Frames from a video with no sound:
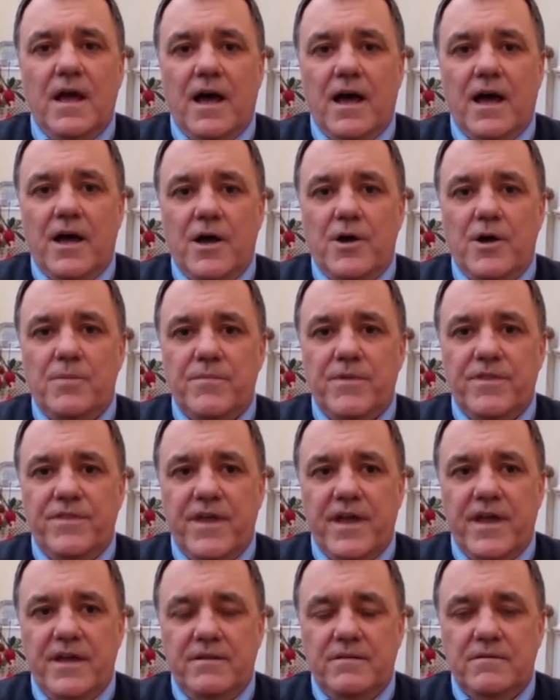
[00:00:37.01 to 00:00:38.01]

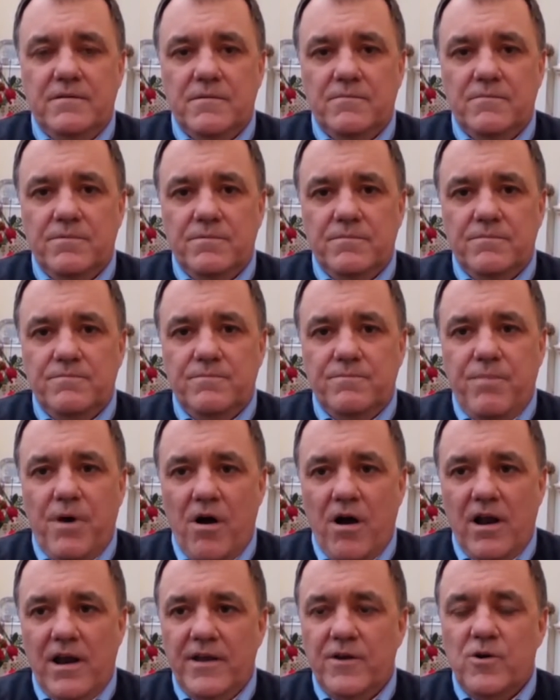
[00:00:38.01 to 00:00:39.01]
then
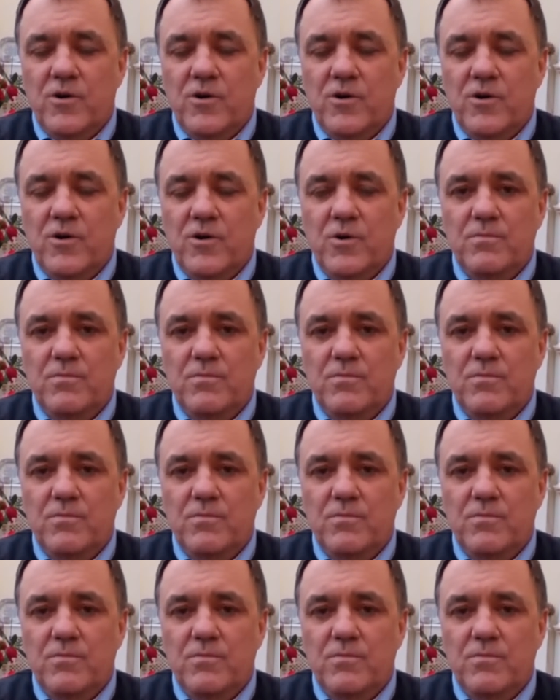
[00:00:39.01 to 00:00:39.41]
piling on more